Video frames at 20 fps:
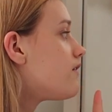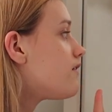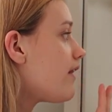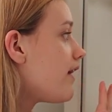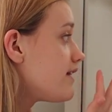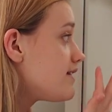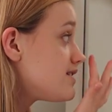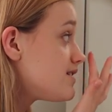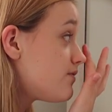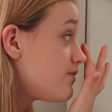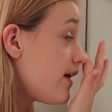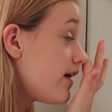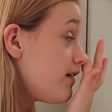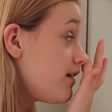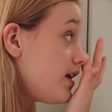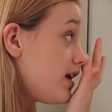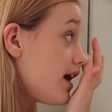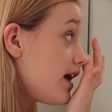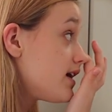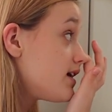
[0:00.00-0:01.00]
That's a
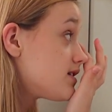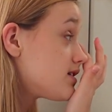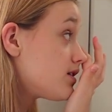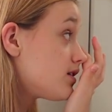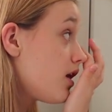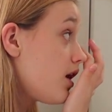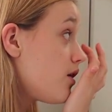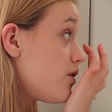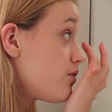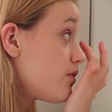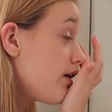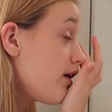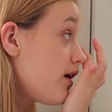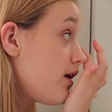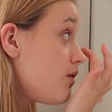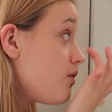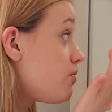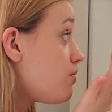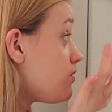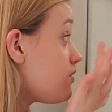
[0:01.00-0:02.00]
very nice glow
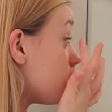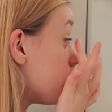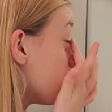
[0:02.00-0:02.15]
though.